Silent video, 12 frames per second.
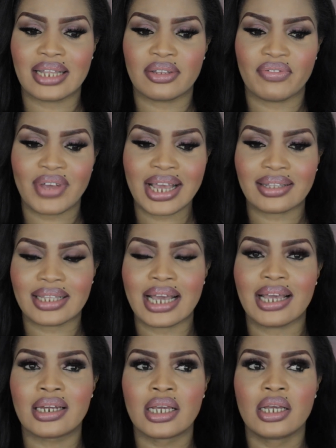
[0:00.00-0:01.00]
And the fact
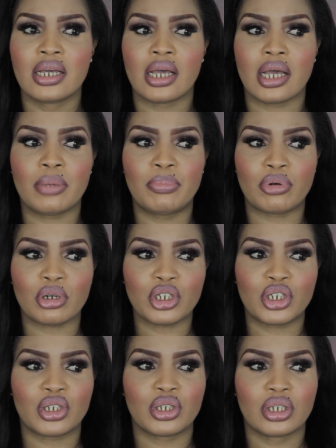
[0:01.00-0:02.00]
that a
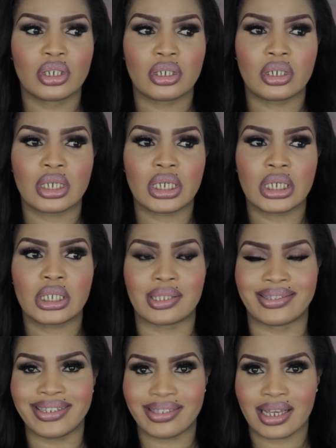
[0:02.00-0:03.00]
brush
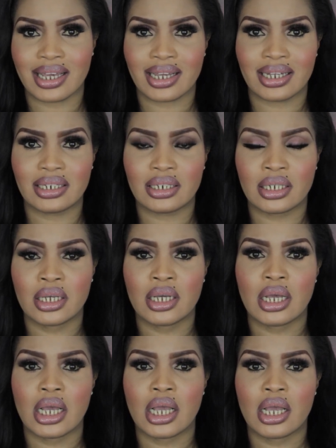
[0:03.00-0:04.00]
is designed
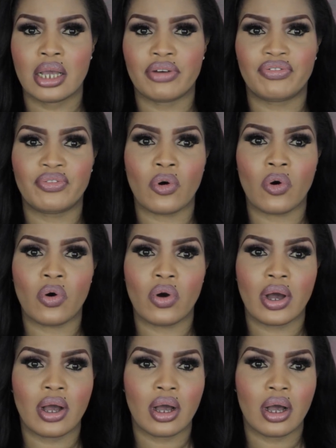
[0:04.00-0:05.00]
for